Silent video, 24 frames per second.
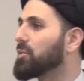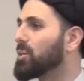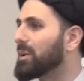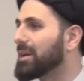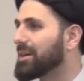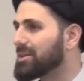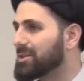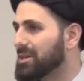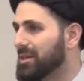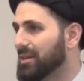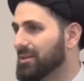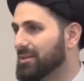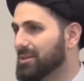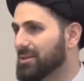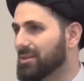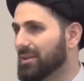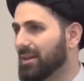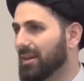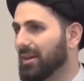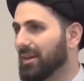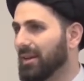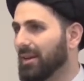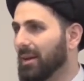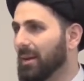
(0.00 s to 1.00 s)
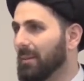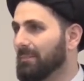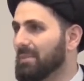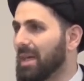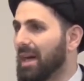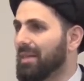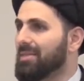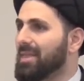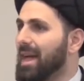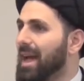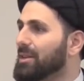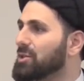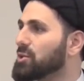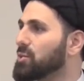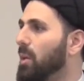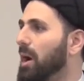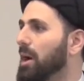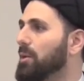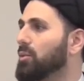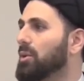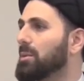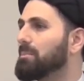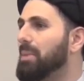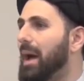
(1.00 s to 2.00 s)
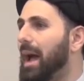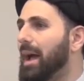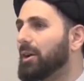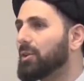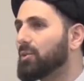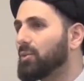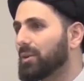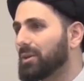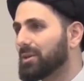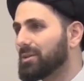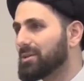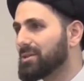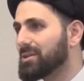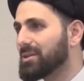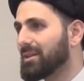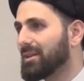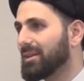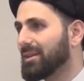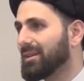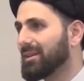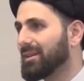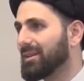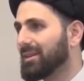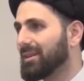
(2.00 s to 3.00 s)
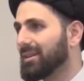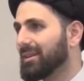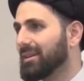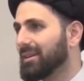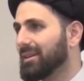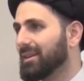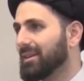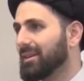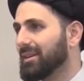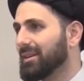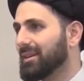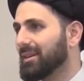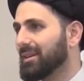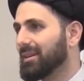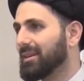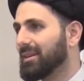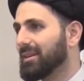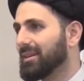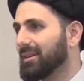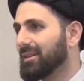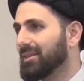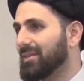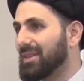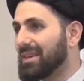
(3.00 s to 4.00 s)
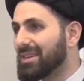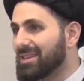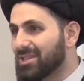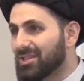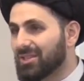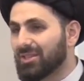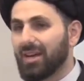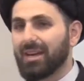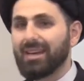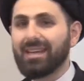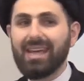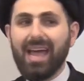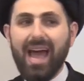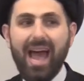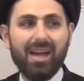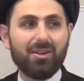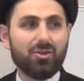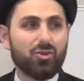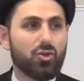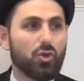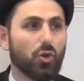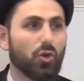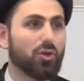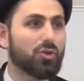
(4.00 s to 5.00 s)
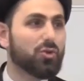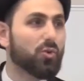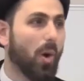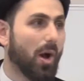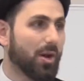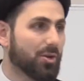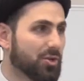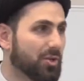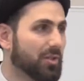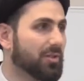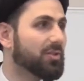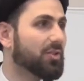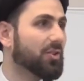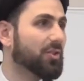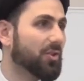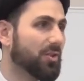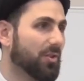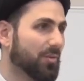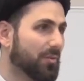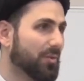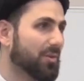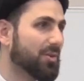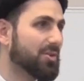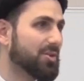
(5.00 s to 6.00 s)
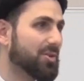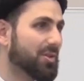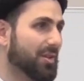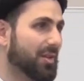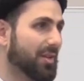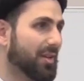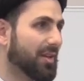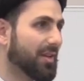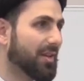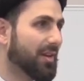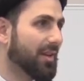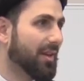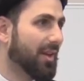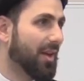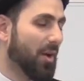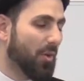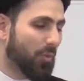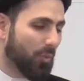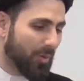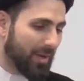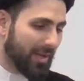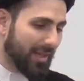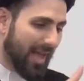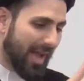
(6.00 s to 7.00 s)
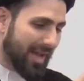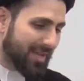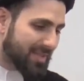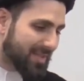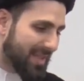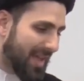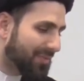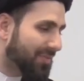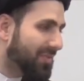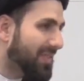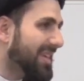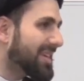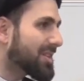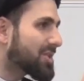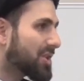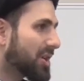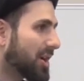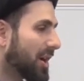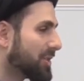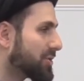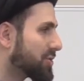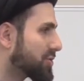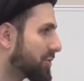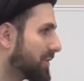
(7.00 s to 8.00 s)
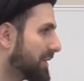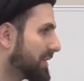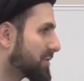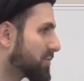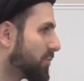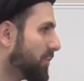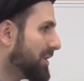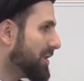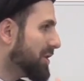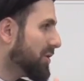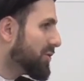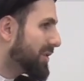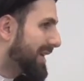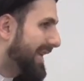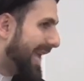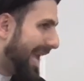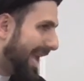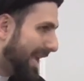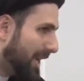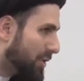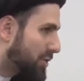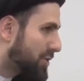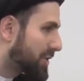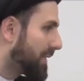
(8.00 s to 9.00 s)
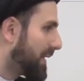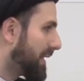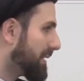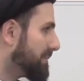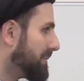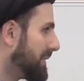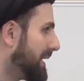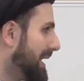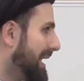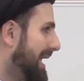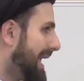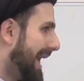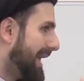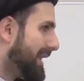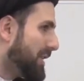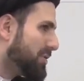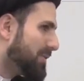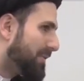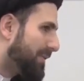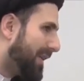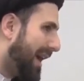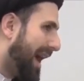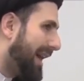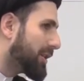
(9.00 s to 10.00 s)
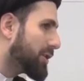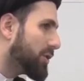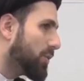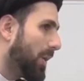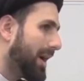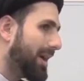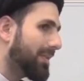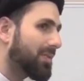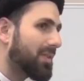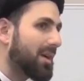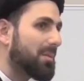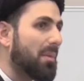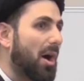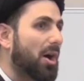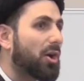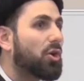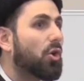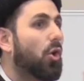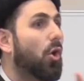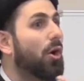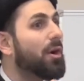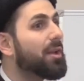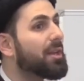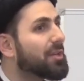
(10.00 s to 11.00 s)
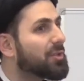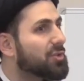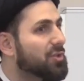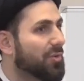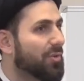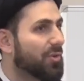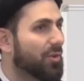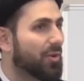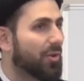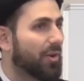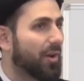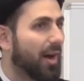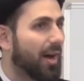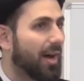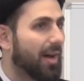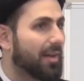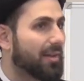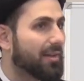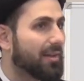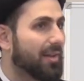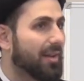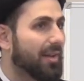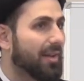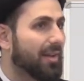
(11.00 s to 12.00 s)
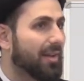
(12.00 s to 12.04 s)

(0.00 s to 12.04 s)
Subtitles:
reasons. And that's why we're backwards. This study at George Washington University realized that these countries, when you gauge them and evaluate them according to the Quran,